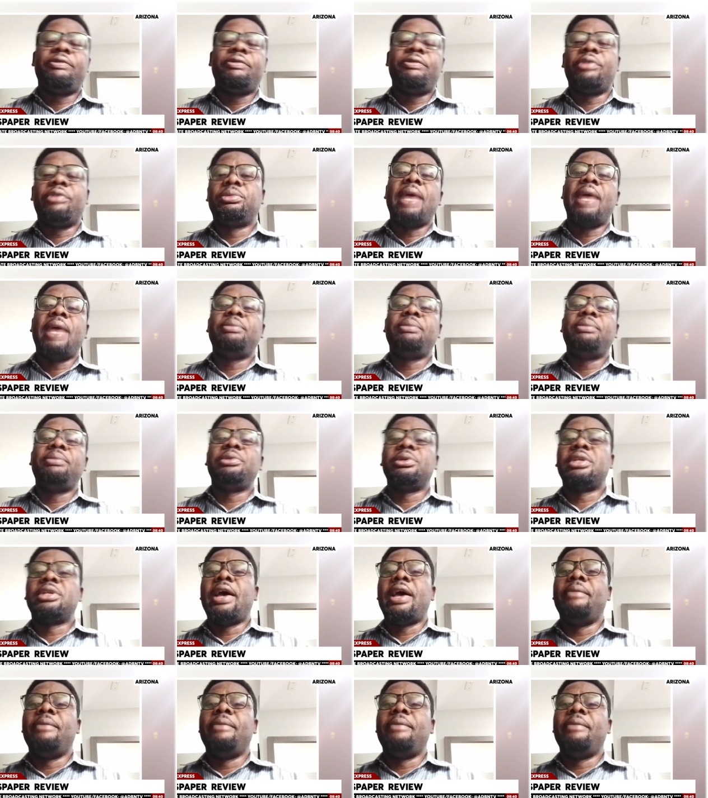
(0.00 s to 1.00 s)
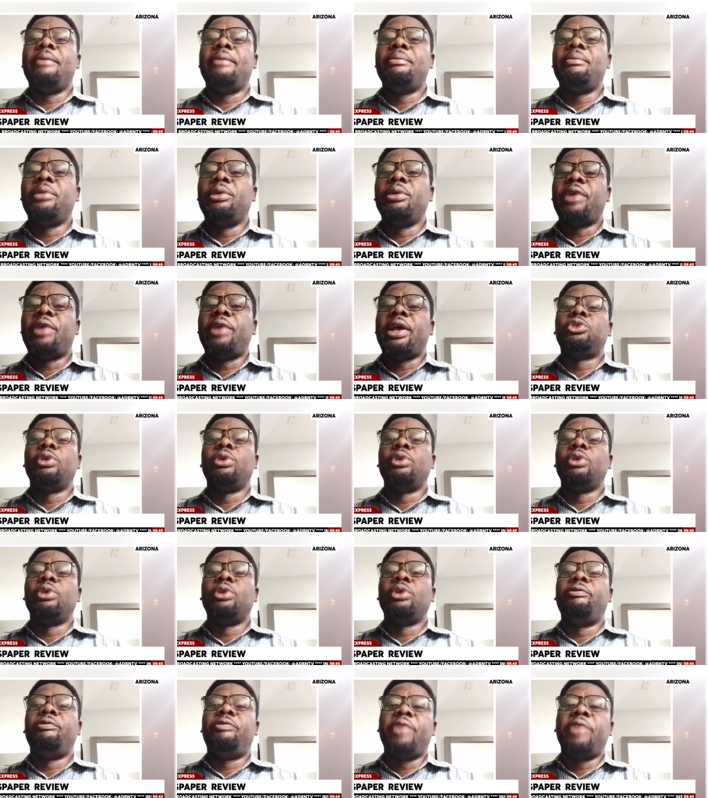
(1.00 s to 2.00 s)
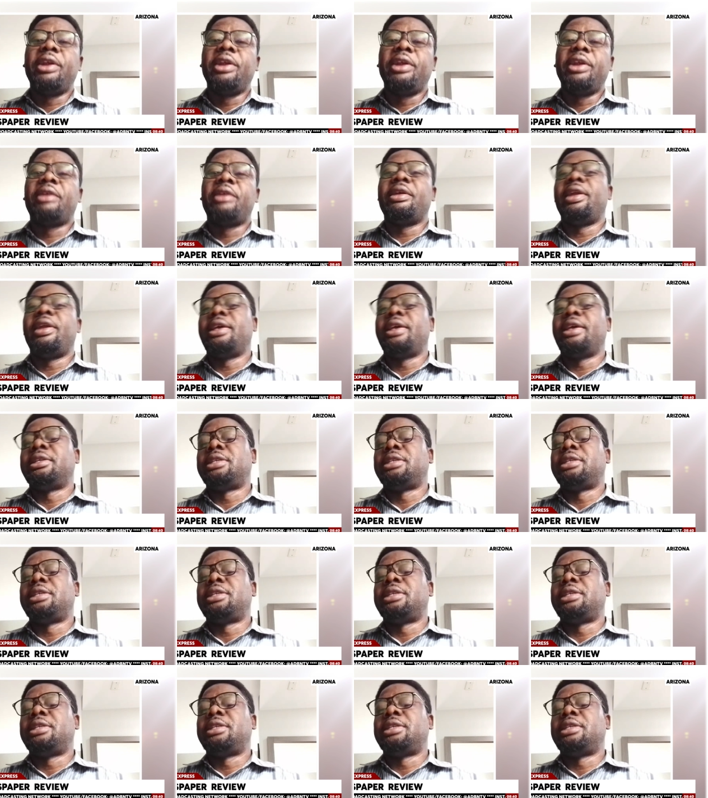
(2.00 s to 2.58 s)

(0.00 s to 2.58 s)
from time to time, you'll find out to a very great